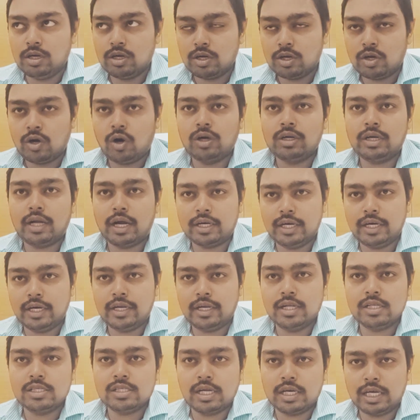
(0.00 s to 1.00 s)
contact
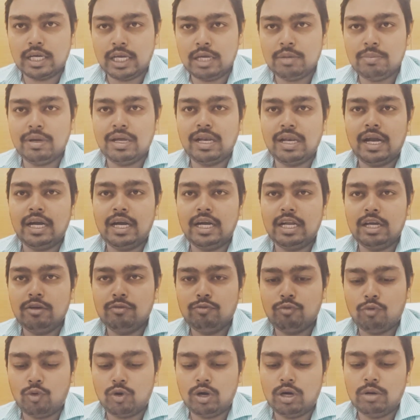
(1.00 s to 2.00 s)
details like email ID,
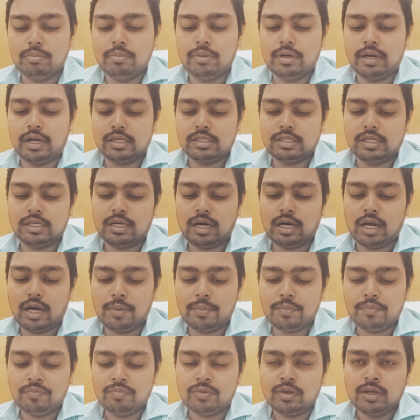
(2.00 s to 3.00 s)
phone number,
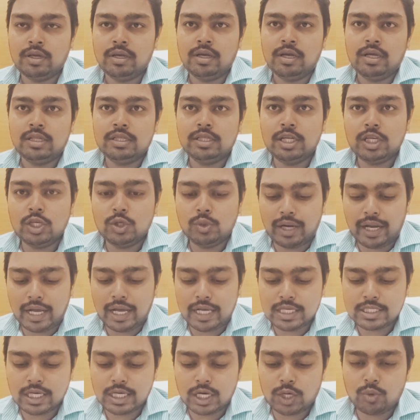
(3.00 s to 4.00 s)
etc. Then your
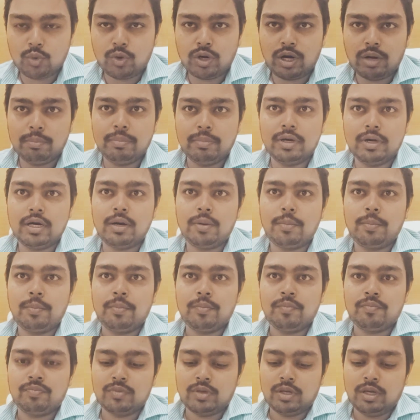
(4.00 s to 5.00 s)
SRO number,
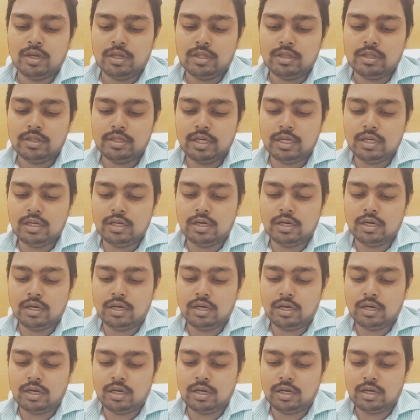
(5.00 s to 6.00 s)
then
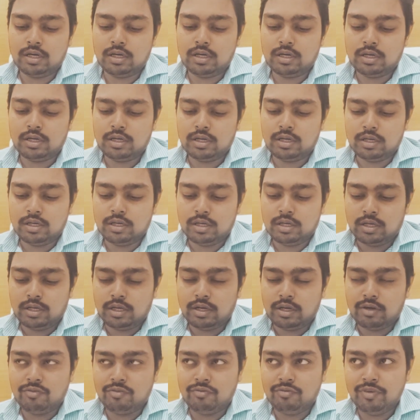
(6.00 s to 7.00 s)

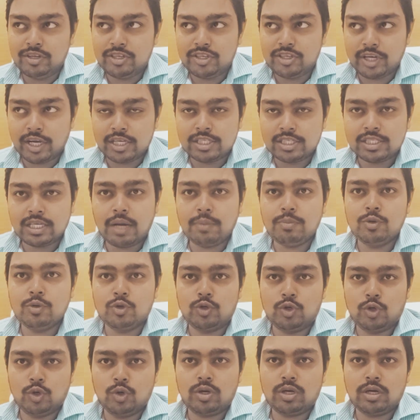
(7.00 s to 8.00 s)
which exam
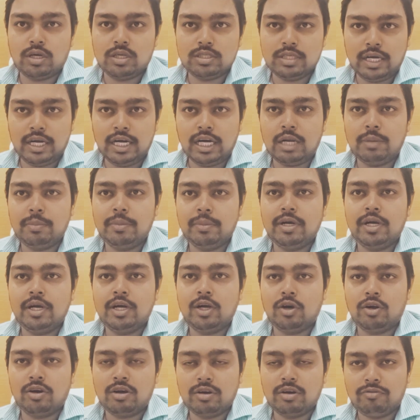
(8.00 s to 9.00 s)
you took, say
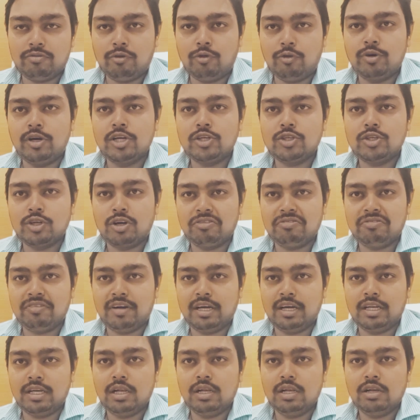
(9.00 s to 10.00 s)
intermediate or foundation or
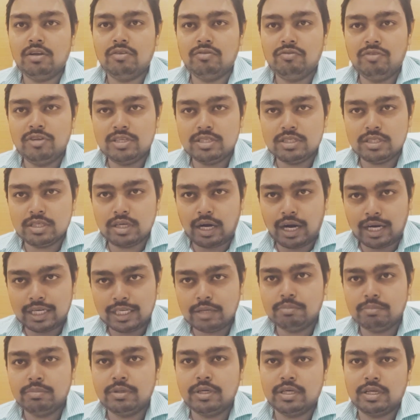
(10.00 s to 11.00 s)
final, which
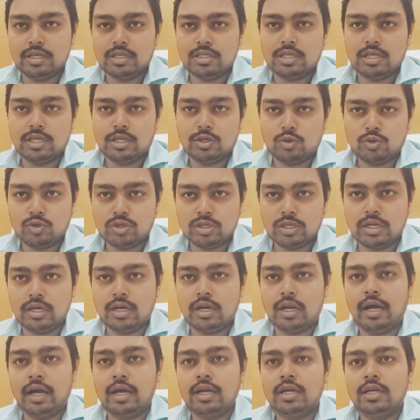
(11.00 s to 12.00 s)
attempt it is, like
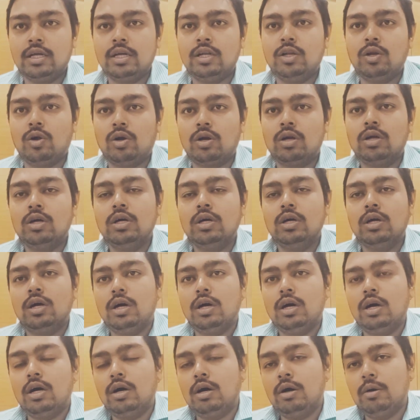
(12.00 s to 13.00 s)
2019 or
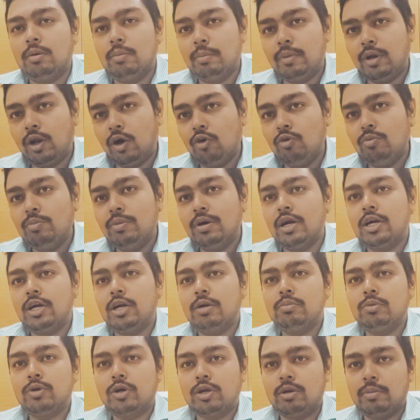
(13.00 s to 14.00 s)
November
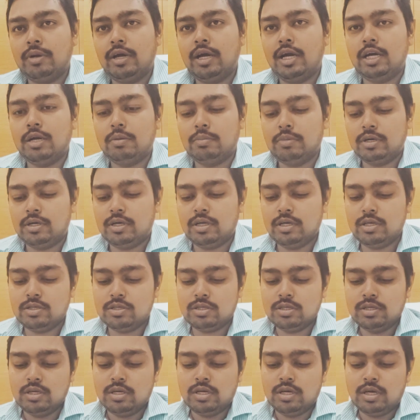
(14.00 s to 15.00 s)
attempt or May attempt it
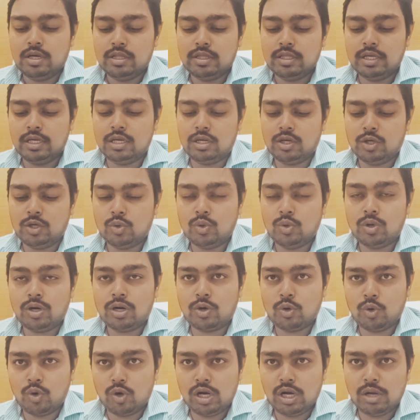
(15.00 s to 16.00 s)
is, then your
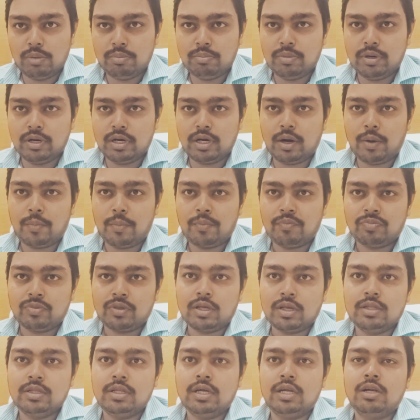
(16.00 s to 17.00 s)
roll number,
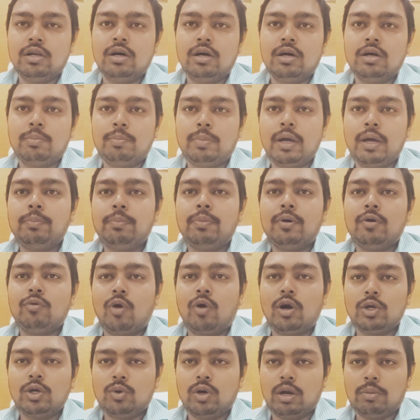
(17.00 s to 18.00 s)
then paper
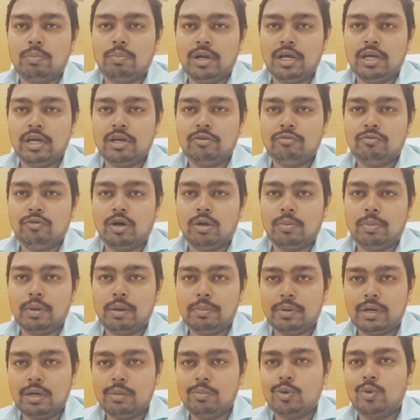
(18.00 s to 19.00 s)
what you are applying for,
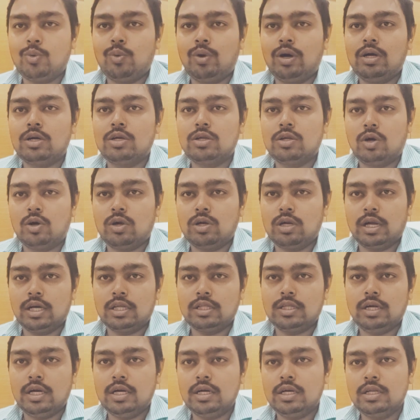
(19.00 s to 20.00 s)
paper number 1 or
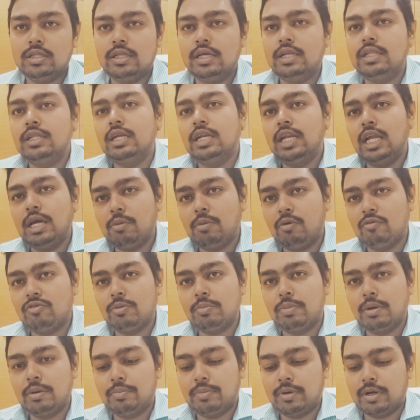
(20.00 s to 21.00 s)
like that, then the name of
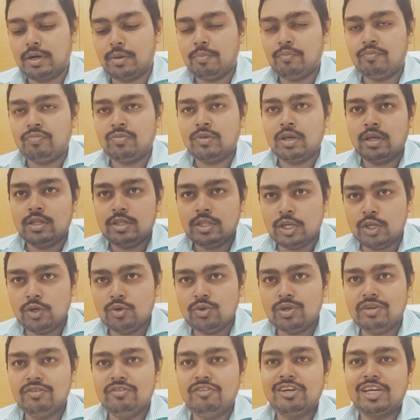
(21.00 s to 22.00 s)
the paper. Then
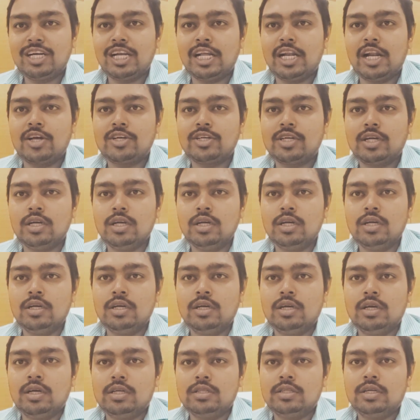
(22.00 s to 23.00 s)
you give declaration
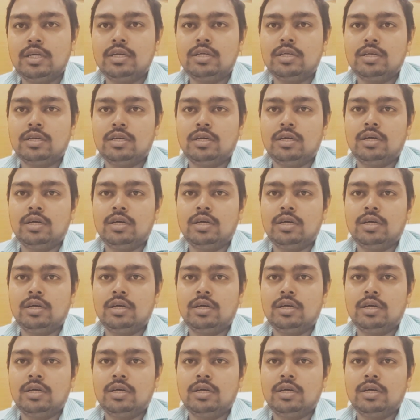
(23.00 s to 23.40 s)
that